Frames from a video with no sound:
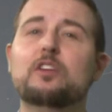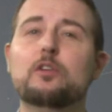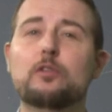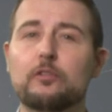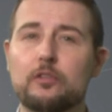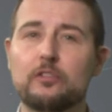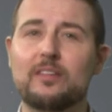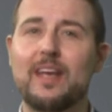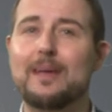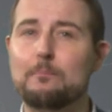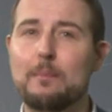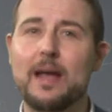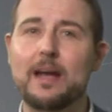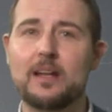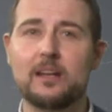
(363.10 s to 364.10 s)
users a
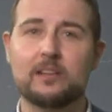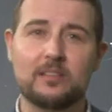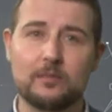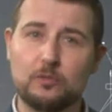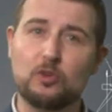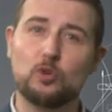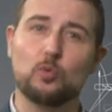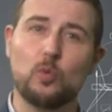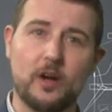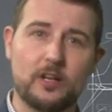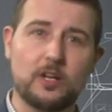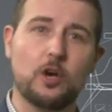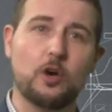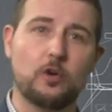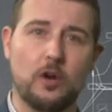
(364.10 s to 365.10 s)
mechanism to
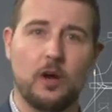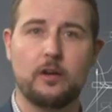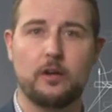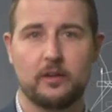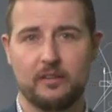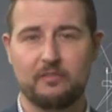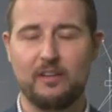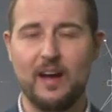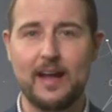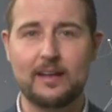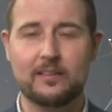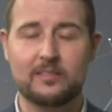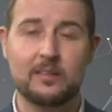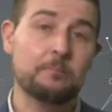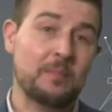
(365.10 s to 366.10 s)
run code on our
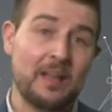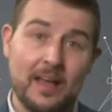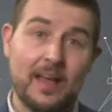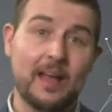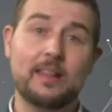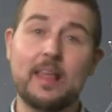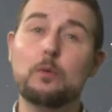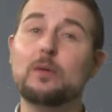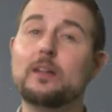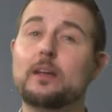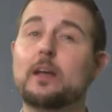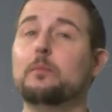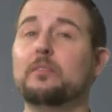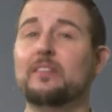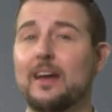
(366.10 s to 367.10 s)
device. And that really
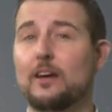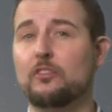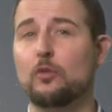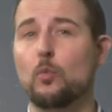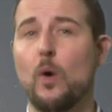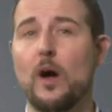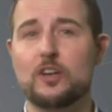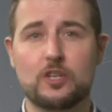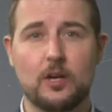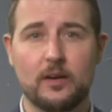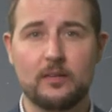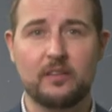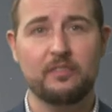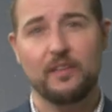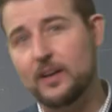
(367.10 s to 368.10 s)
comes down to
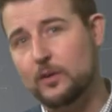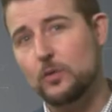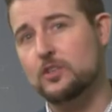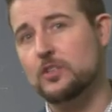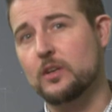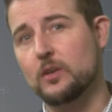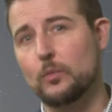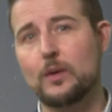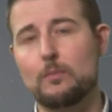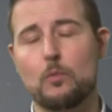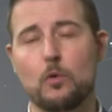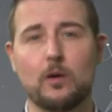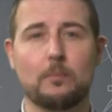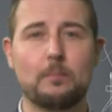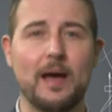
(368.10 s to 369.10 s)
WatchGuard's effect, which you can read
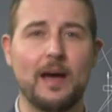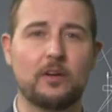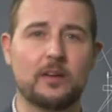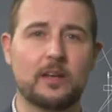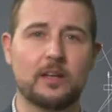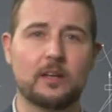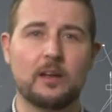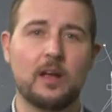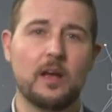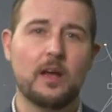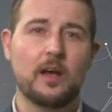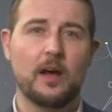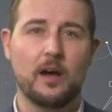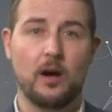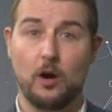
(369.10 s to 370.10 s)
more about in
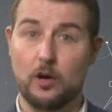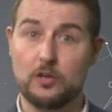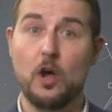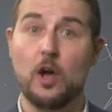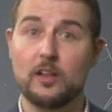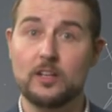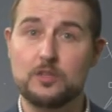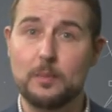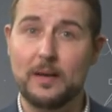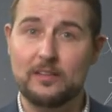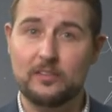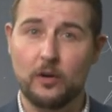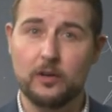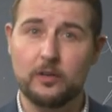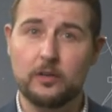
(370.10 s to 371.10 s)
uh, our knowledge
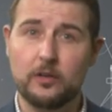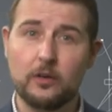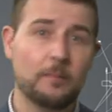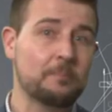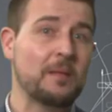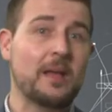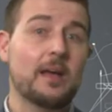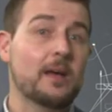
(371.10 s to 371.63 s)
base article.